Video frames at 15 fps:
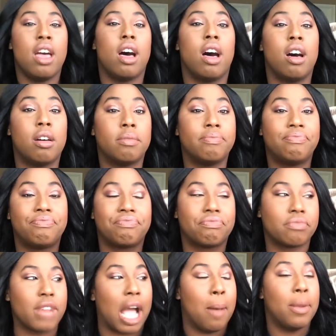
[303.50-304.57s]

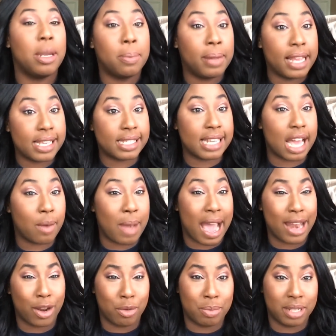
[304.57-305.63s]
I'm in a place now where
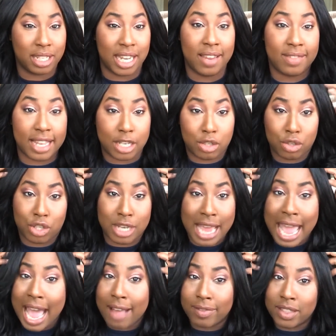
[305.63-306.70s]
I don't believe that you should
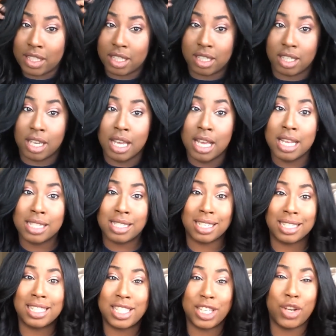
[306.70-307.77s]
have to
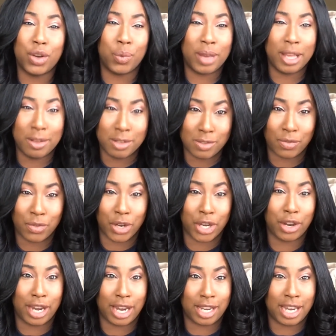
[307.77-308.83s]
seal wefts for
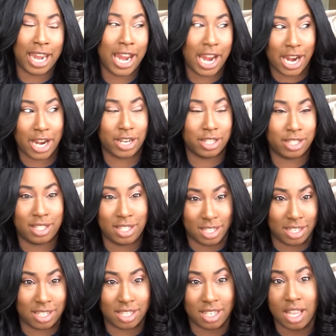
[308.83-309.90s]
your hair
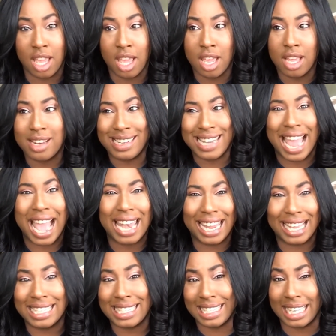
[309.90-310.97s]
to not
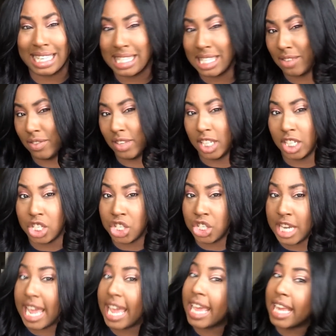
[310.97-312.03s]
excessively
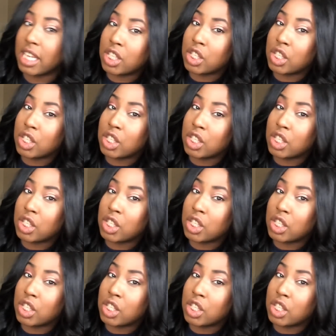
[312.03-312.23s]
shed.